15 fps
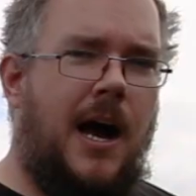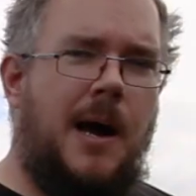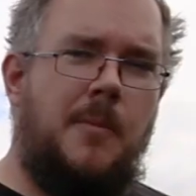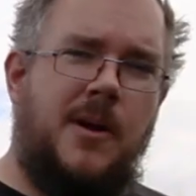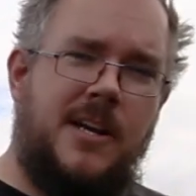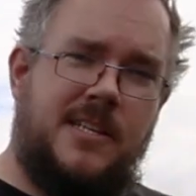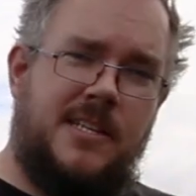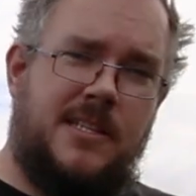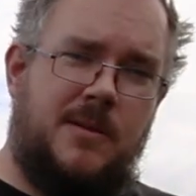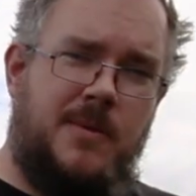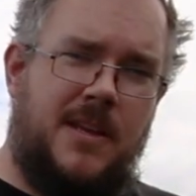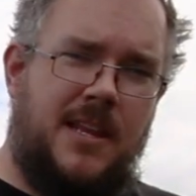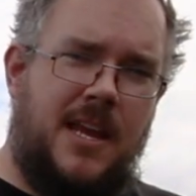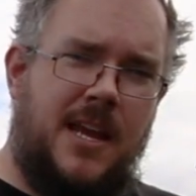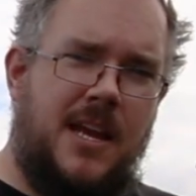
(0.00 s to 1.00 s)
I'm washing the
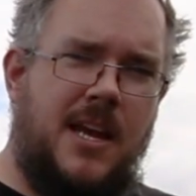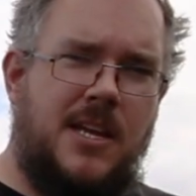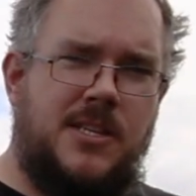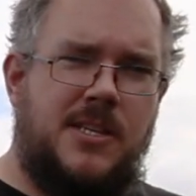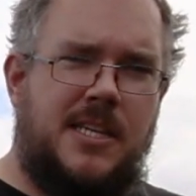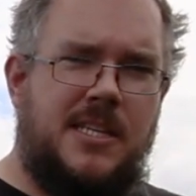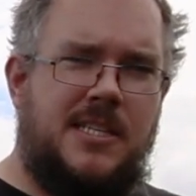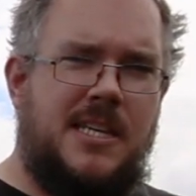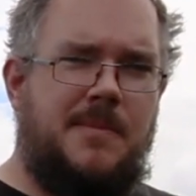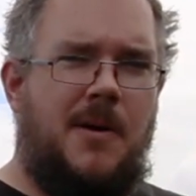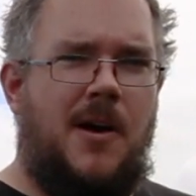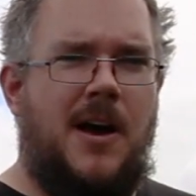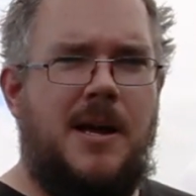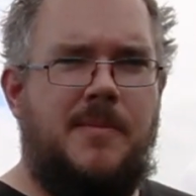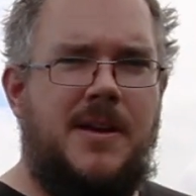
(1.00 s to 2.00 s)
weather here, as you can see
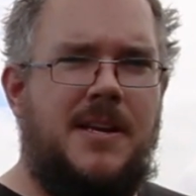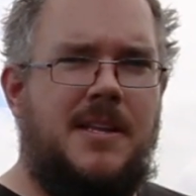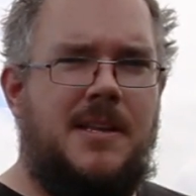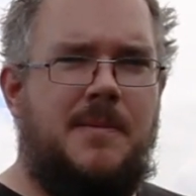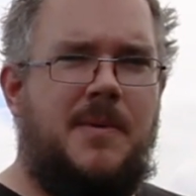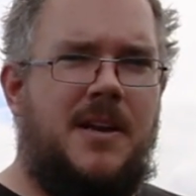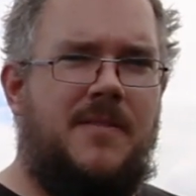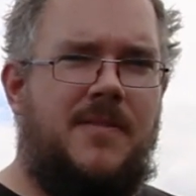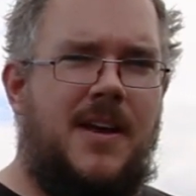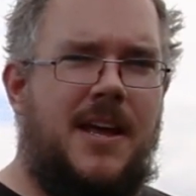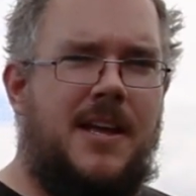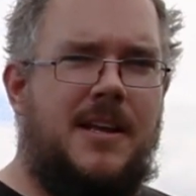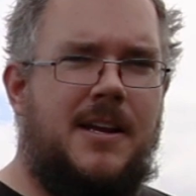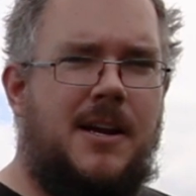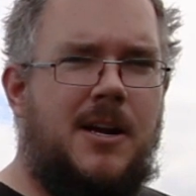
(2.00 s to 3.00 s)
behind me, a bit of a
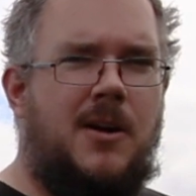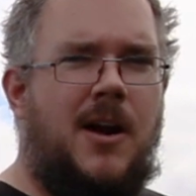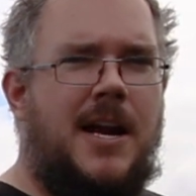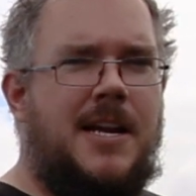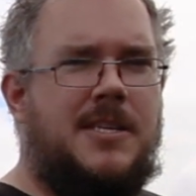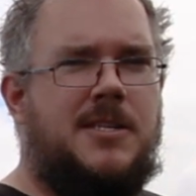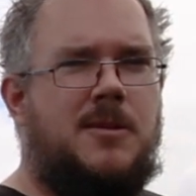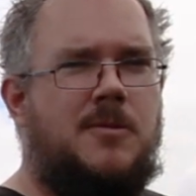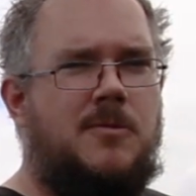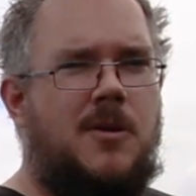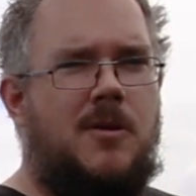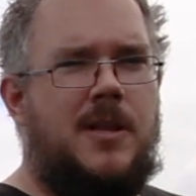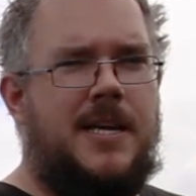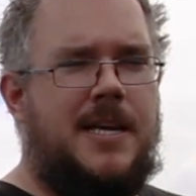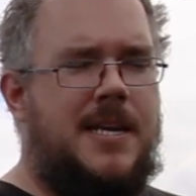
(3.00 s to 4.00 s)
greyness
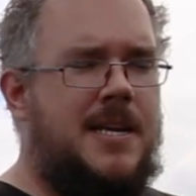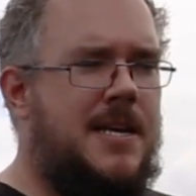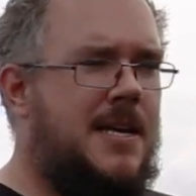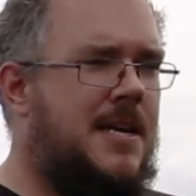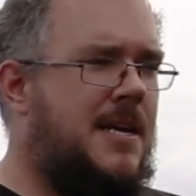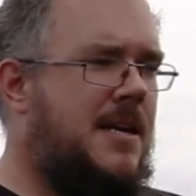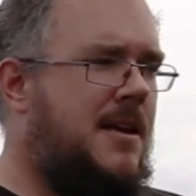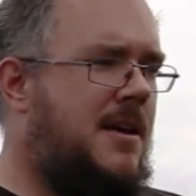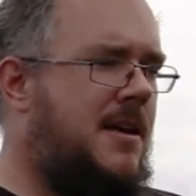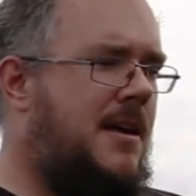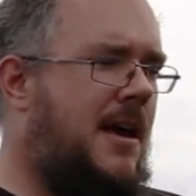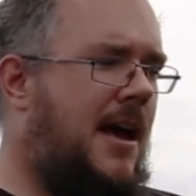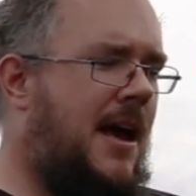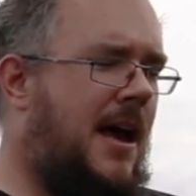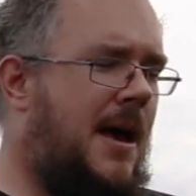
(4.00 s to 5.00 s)
rolling in.
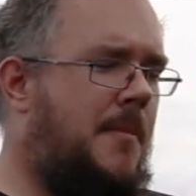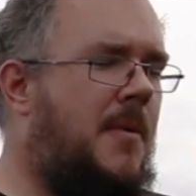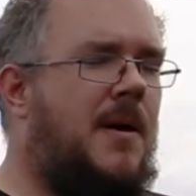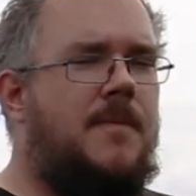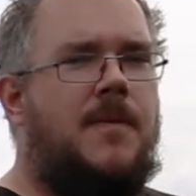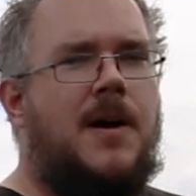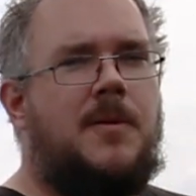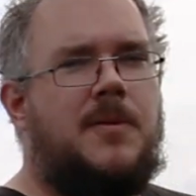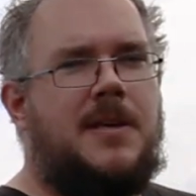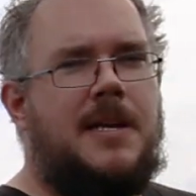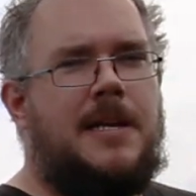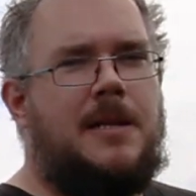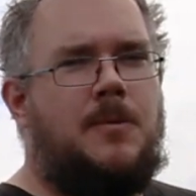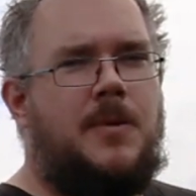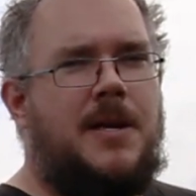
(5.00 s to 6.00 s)
I'm fine with
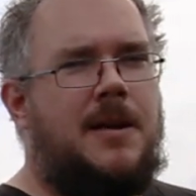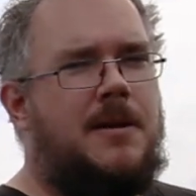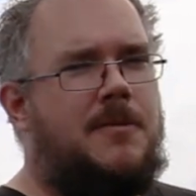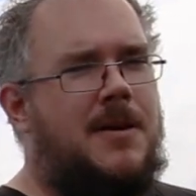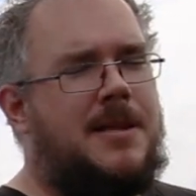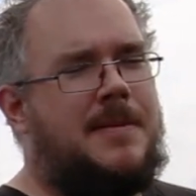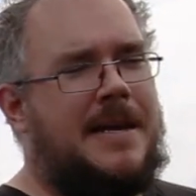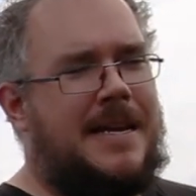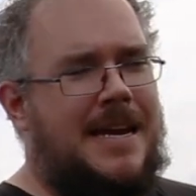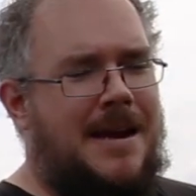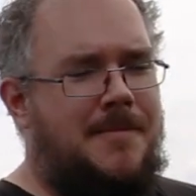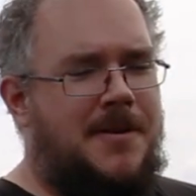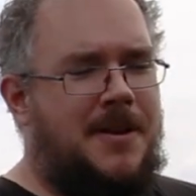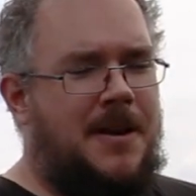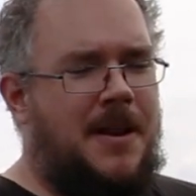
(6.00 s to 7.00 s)
getting a little wet. I'd rather my
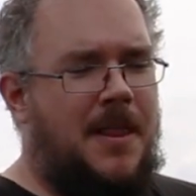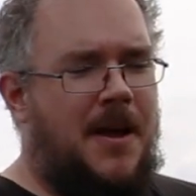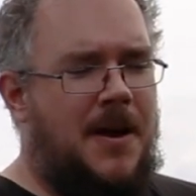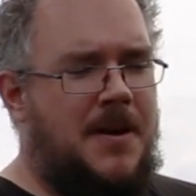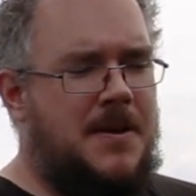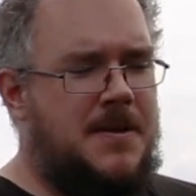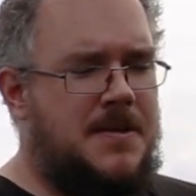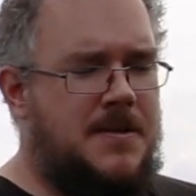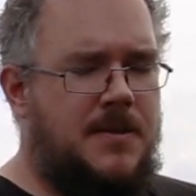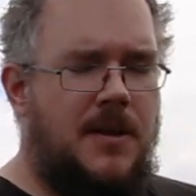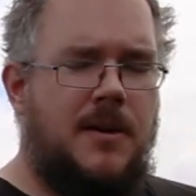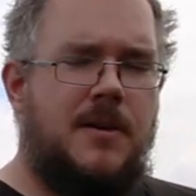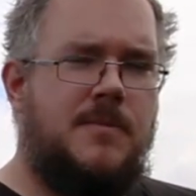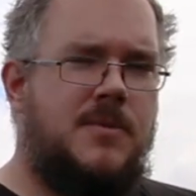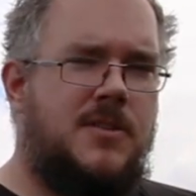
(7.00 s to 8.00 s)
camera didn't though, so
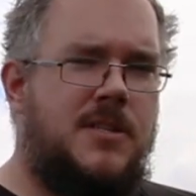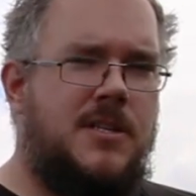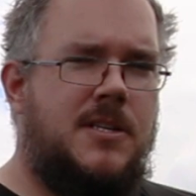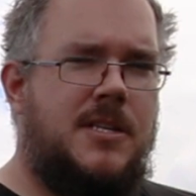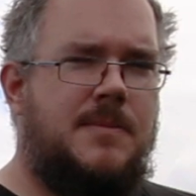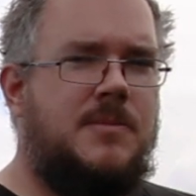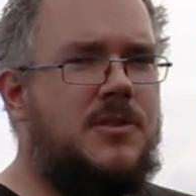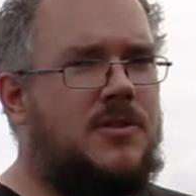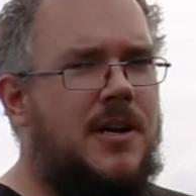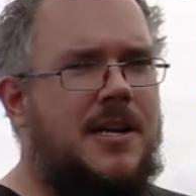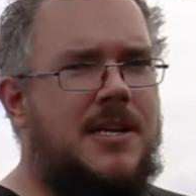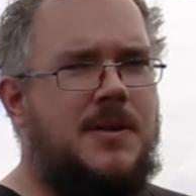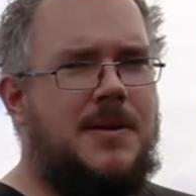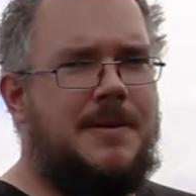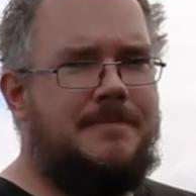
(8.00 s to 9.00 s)
I'm just going to jump straight
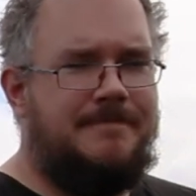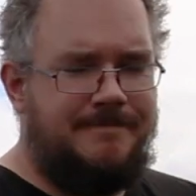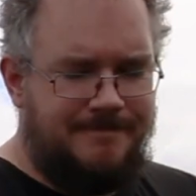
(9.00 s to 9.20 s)
into it.